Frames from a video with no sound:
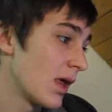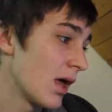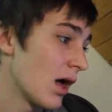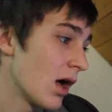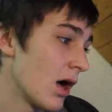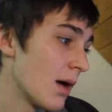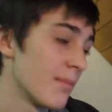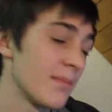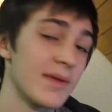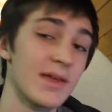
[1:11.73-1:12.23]

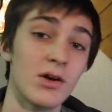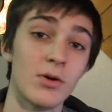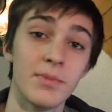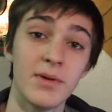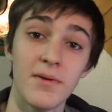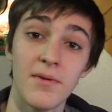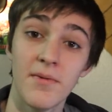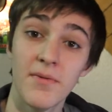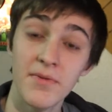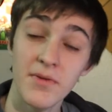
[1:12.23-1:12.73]
Um, it'll
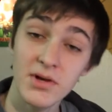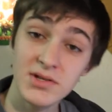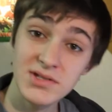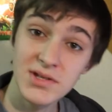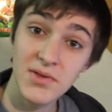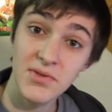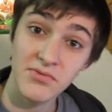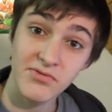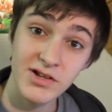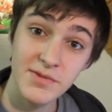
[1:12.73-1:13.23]
be
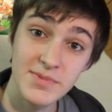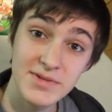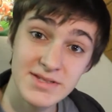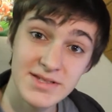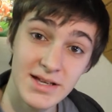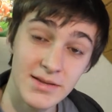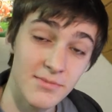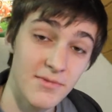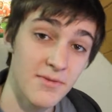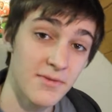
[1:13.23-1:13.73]

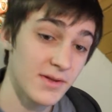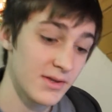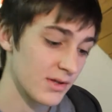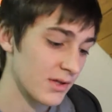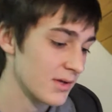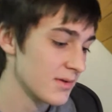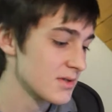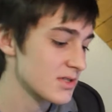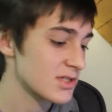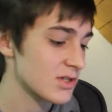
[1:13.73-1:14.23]
33%
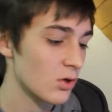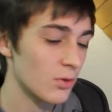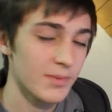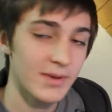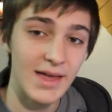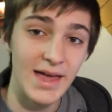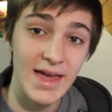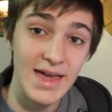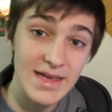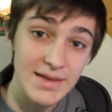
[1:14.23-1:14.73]
thinner, so it'll
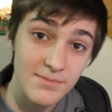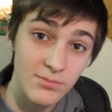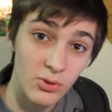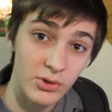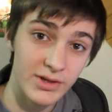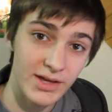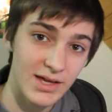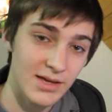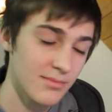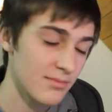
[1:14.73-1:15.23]
be
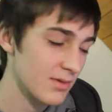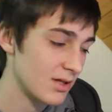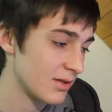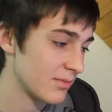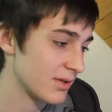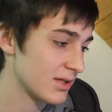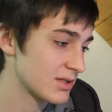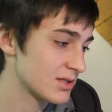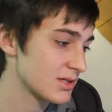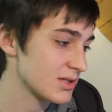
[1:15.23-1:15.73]
8.8
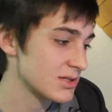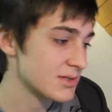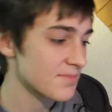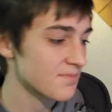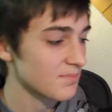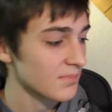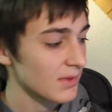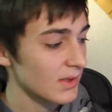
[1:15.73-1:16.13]
millimeters.